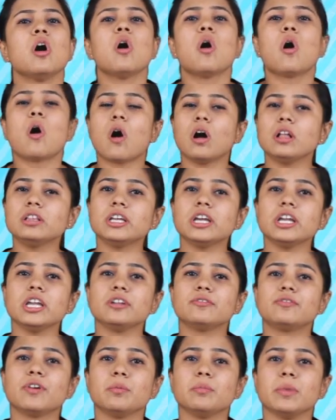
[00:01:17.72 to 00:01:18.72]
All the
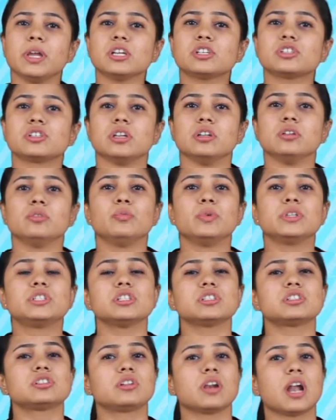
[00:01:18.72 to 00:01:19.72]
information which
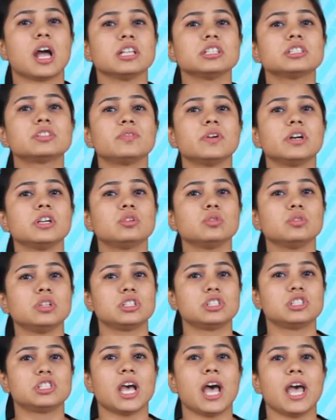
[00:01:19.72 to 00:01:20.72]
is transferred to
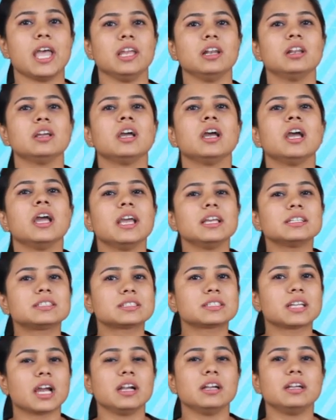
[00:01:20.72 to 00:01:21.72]
the child
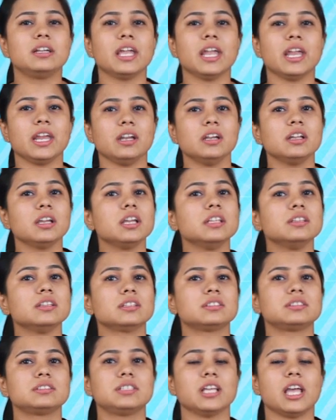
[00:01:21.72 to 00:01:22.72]
is contained in
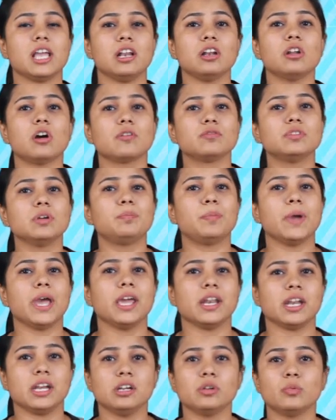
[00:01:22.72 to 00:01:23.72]
the cell of the
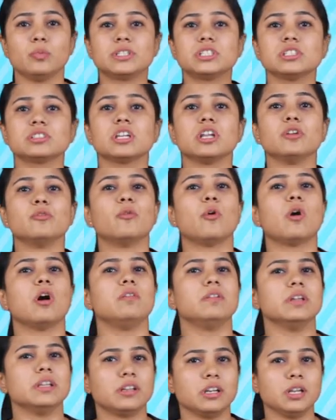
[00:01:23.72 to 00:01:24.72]
parent which is
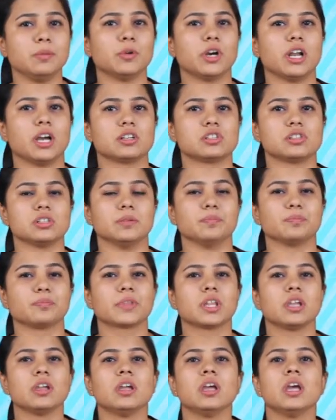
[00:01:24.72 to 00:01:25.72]
involved in reproduction.
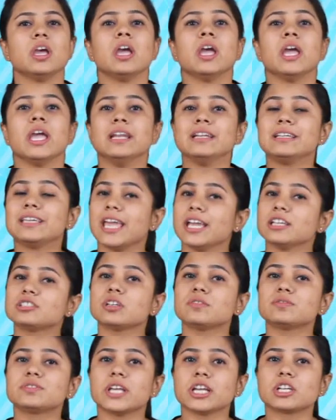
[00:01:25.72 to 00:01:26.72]
In case
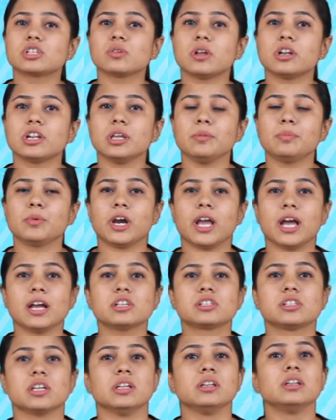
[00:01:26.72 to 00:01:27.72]
of sexual
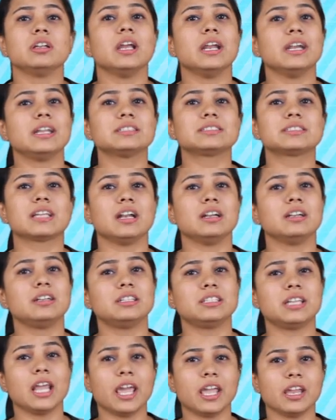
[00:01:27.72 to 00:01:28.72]
reproduction, it is
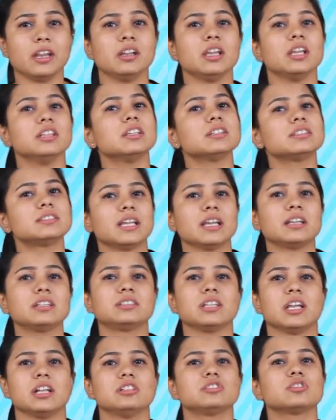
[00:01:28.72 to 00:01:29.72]
contained in the sex
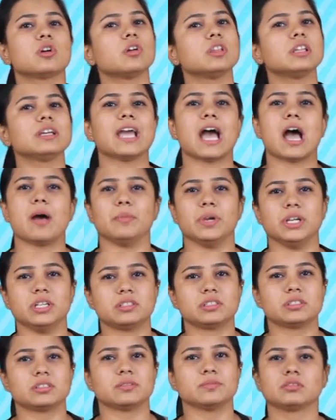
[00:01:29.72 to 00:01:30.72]
cells or the
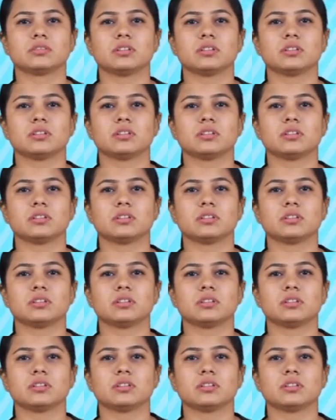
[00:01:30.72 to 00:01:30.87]
gametes.